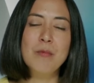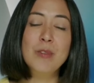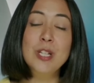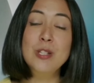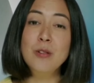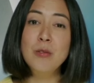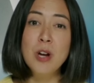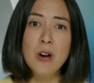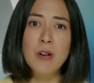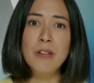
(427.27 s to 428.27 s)
We do
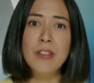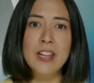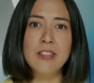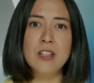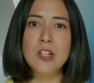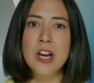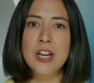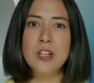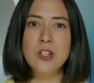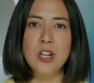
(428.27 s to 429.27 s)
know that the
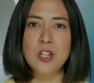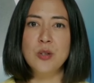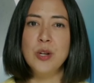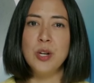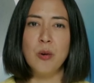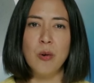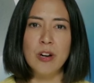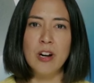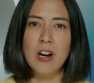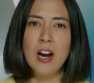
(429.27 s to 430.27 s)
judge issued an
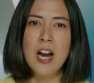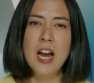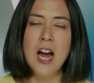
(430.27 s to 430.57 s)
order